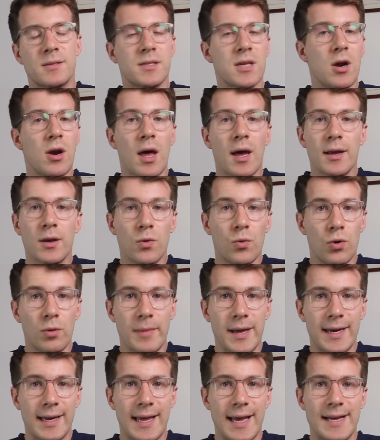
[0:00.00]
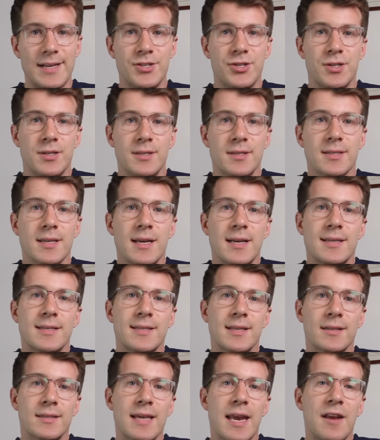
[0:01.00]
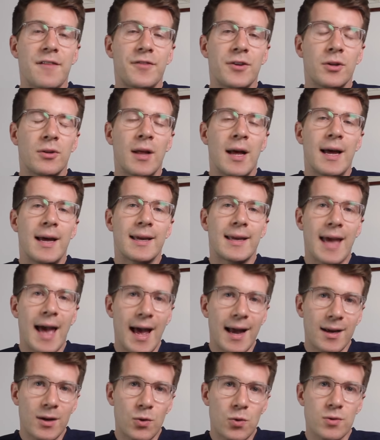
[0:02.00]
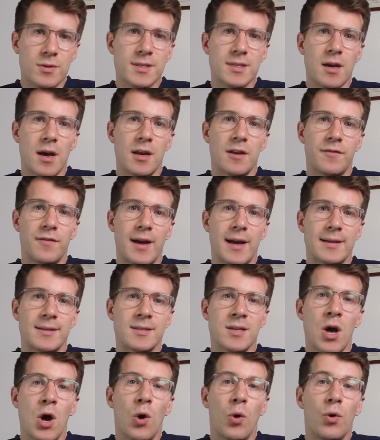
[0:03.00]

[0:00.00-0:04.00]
So like all medications, sildenafil can cause side effects,